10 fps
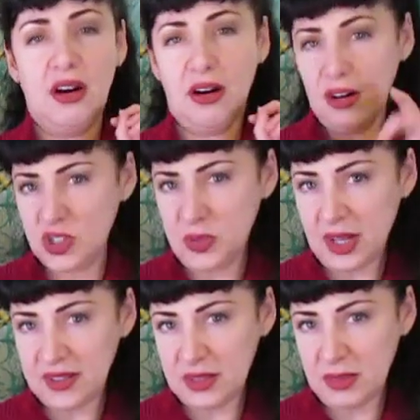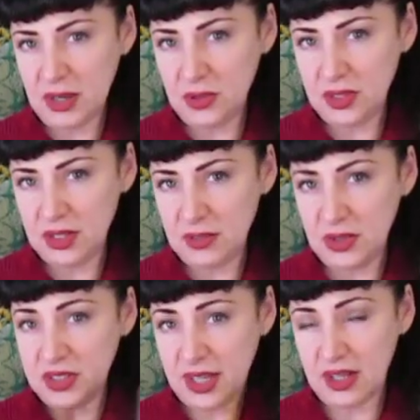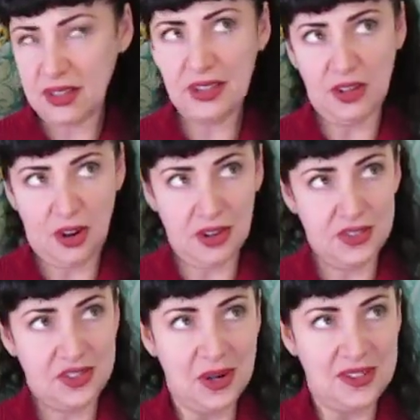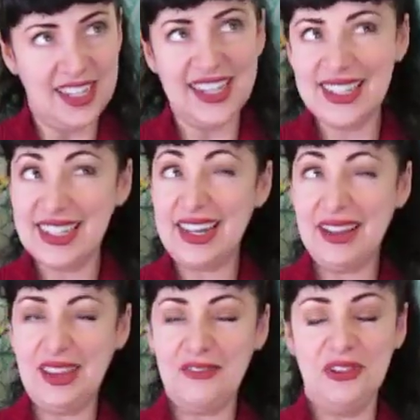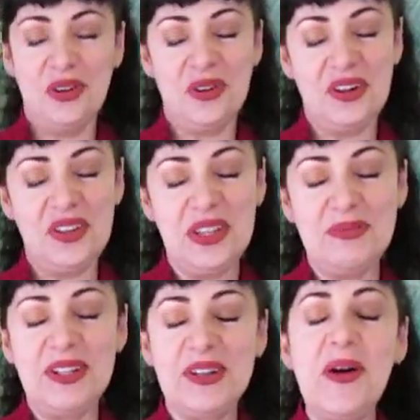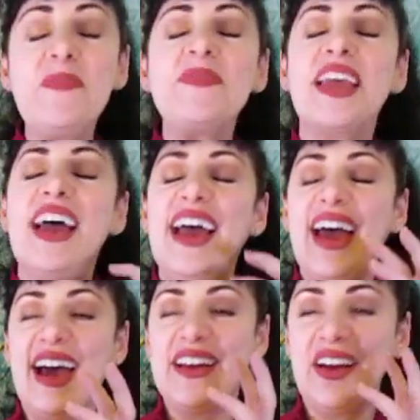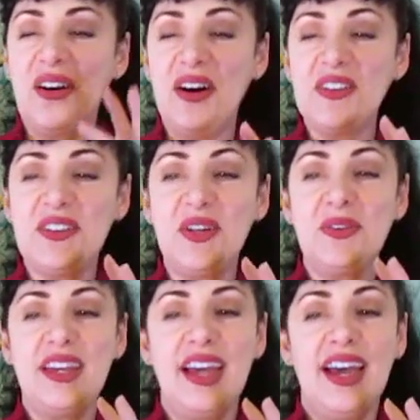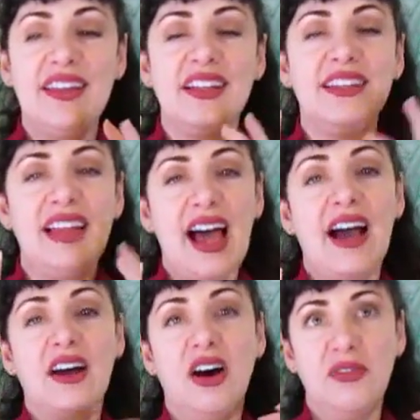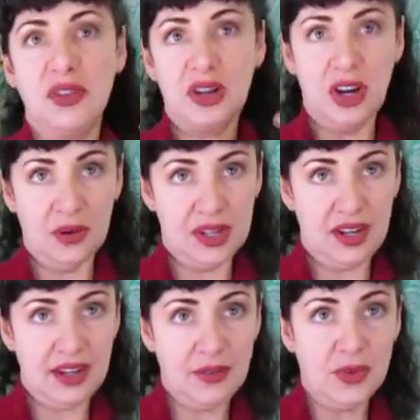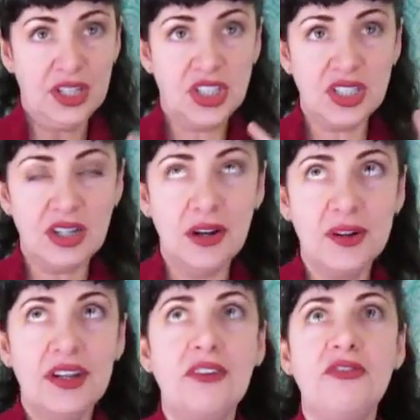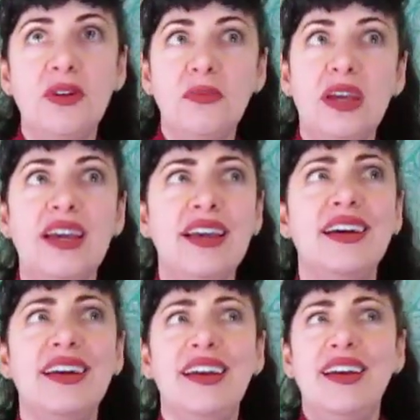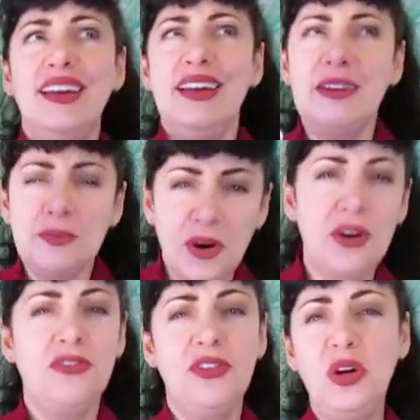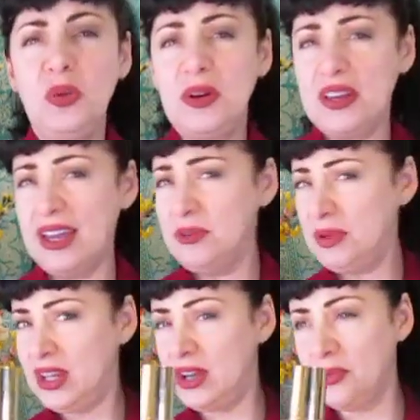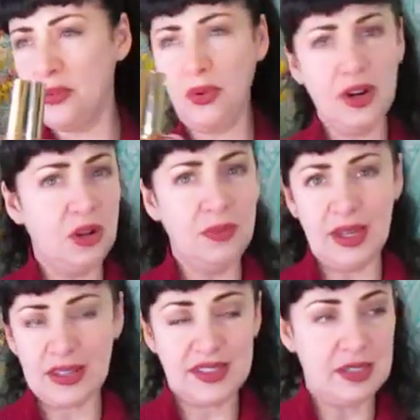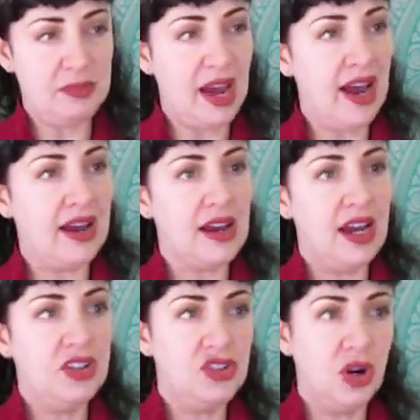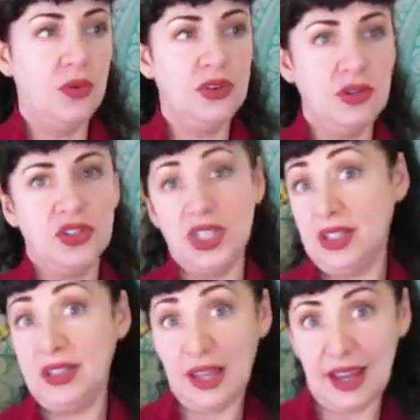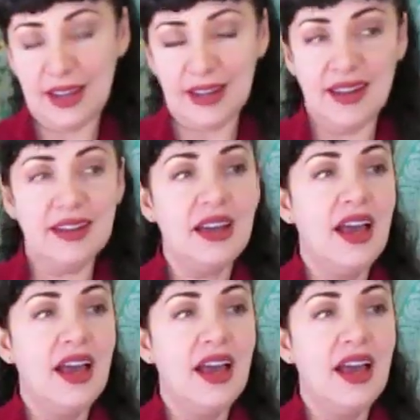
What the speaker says: orange blossom note, which that I think also did. I think it had that floral in the middle. And I also get the lack of the coconut, which coconut for me in perfume can be a real mixed bag. I don't usually like it.